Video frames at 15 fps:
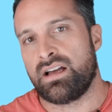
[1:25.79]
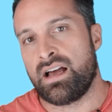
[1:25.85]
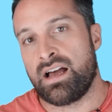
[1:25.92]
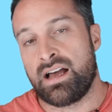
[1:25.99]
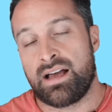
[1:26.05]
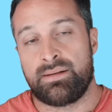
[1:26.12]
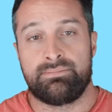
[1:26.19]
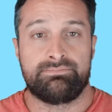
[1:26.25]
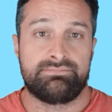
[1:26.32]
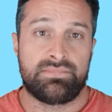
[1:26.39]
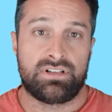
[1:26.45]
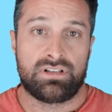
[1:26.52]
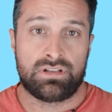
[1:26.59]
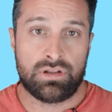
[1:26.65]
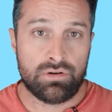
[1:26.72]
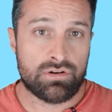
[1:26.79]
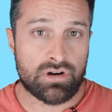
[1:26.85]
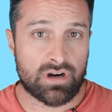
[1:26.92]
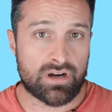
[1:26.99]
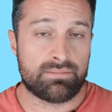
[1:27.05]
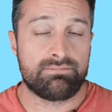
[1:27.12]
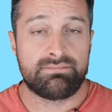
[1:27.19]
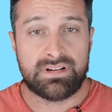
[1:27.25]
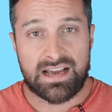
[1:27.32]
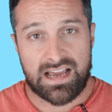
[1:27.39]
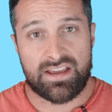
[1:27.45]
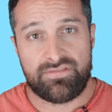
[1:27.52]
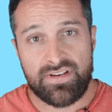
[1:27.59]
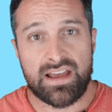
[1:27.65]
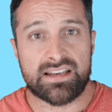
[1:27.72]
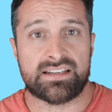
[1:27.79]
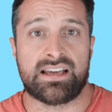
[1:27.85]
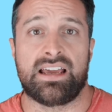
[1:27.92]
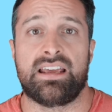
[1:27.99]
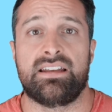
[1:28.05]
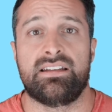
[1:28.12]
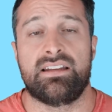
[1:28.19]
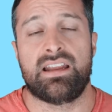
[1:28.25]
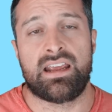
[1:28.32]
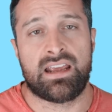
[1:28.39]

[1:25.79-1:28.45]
um, low carb, high fat diet.